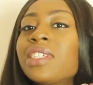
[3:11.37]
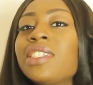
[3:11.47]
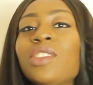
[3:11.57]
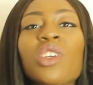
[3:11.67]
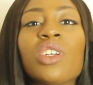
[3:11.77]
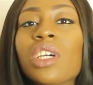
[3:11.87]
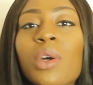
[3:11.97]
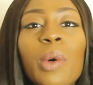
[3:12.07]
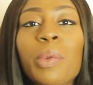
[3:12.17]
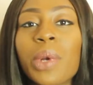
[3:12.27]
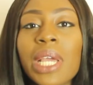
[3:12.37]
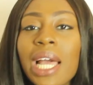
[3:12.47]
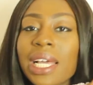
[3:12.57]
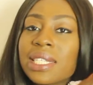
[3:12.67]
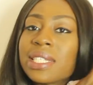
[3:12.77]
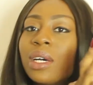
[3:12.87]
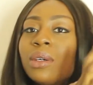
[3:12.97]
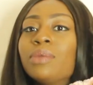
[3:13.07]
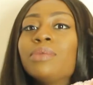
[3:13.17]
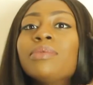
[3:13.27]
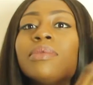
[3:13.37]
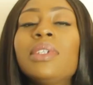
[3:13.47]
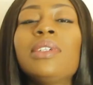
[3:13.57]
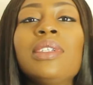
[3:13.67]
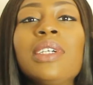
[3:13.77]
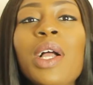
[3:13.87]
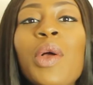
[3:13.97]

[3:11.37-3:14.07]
she's not gonna cooperate I can tell